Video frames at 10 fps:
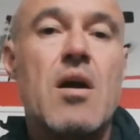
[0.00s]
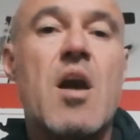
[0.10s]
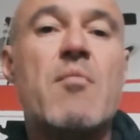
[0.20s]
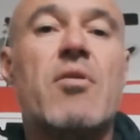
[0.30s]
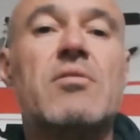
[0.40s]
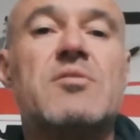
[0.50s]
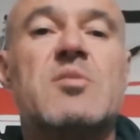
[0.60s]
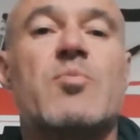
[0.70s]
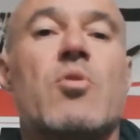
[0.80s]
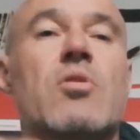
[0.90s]
I modeled
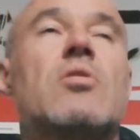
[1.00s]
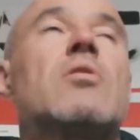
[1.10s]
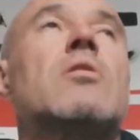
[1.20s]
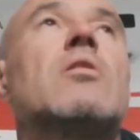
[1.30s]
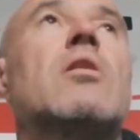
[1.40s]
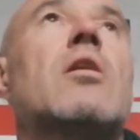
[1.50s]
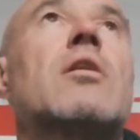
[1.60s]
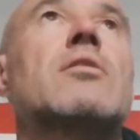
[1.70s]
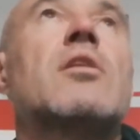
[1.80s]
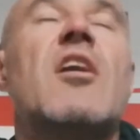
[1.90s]
this book
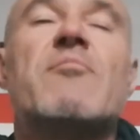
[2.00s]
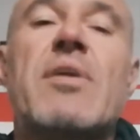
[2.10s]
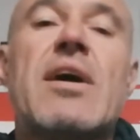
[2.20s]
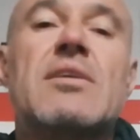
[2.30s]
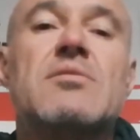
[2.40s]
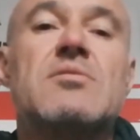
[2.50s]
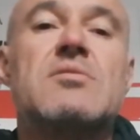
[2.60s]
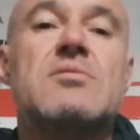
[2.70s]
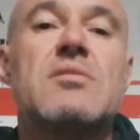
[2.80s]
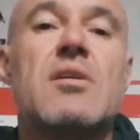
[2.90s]
on Clive
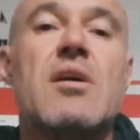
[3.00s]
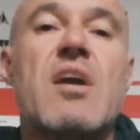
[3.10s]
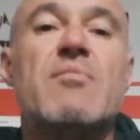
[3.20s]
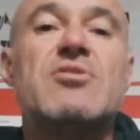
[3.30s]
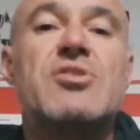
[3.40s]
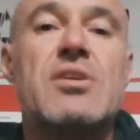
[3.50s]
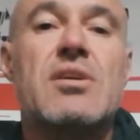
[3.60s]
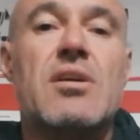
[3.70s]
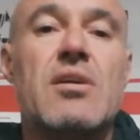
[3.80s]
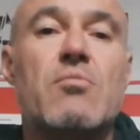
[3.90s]
Barker's
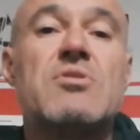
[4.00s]
Imajica,